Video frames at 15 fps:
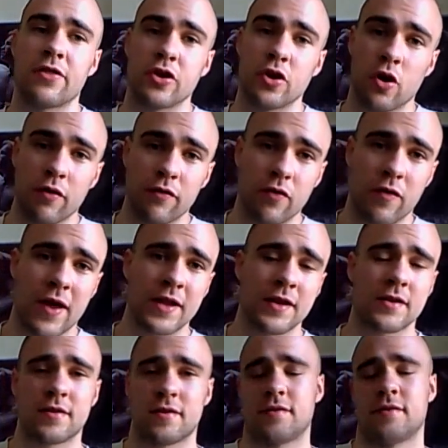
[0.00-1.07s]
At the other
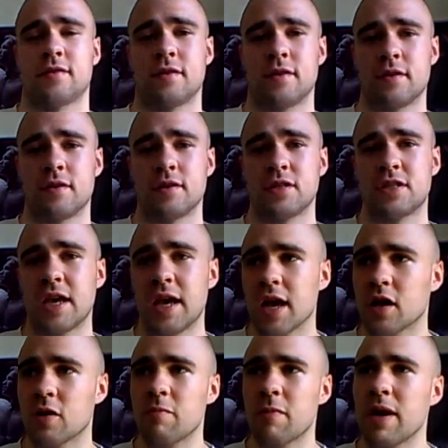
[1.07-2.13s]
end,
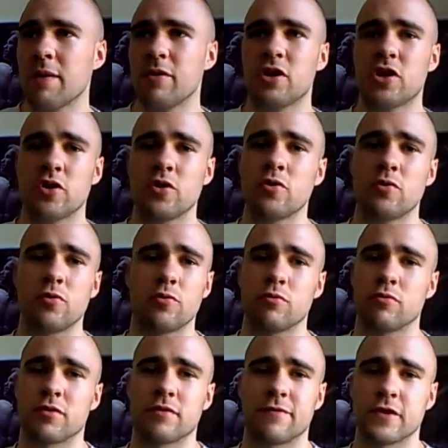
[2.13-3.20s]
say I could maybe
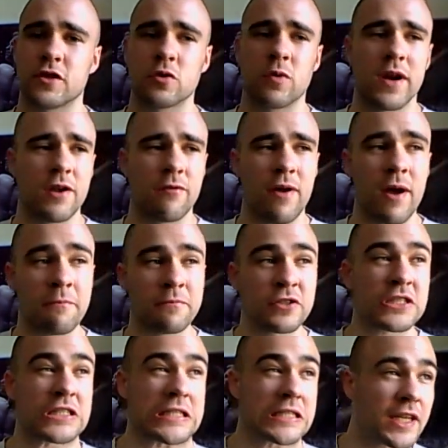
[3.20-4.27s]
do, for 20
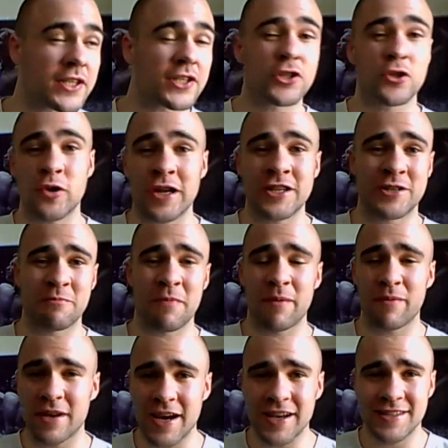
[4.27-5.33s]
reps, a stretch
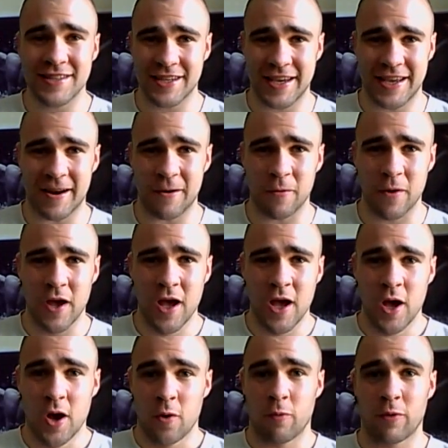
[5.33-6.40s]
maybe 90 kilo,
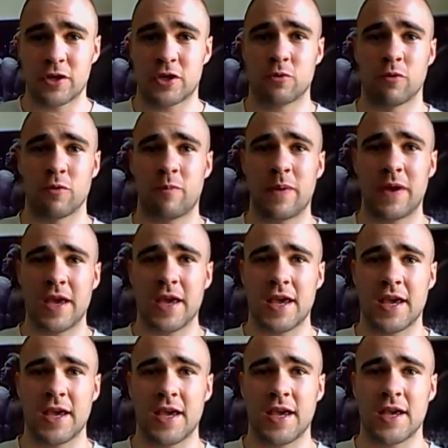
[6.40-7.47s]
which would
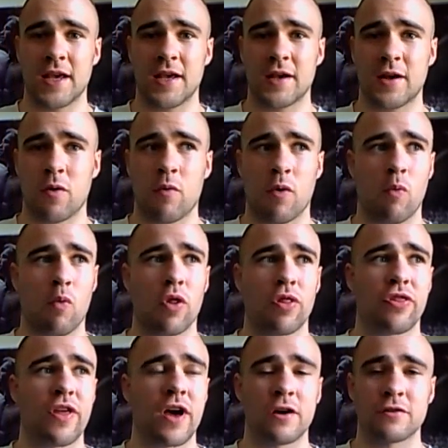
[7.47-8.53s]
be,
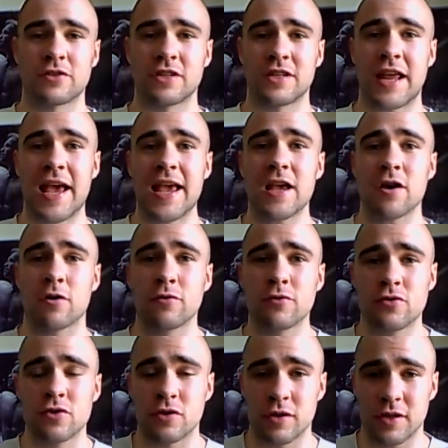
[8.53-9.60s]

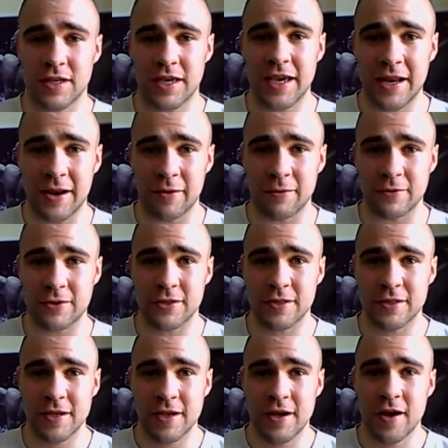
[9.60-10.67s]
1,800
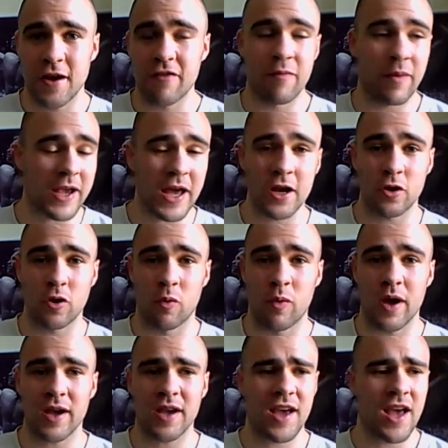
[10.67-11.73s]
kilos of
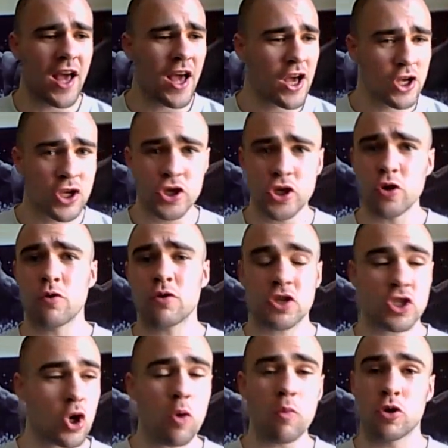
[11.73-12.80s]
mechanical work.
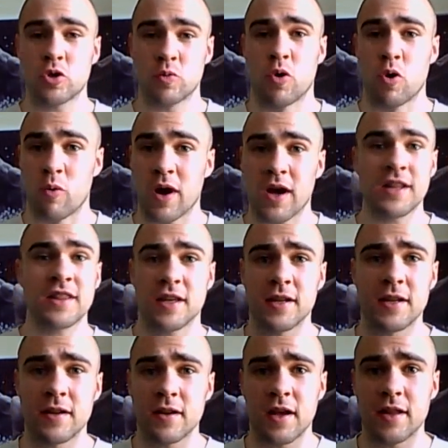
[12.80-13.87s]
Huge, so much more work
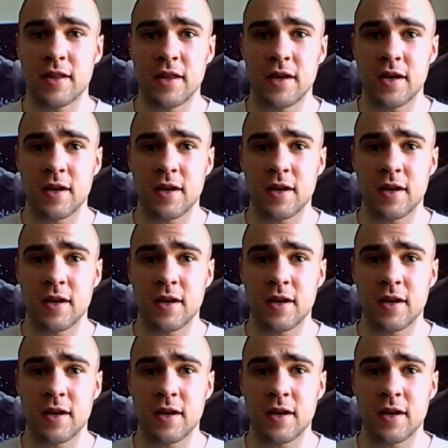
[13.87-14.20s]
than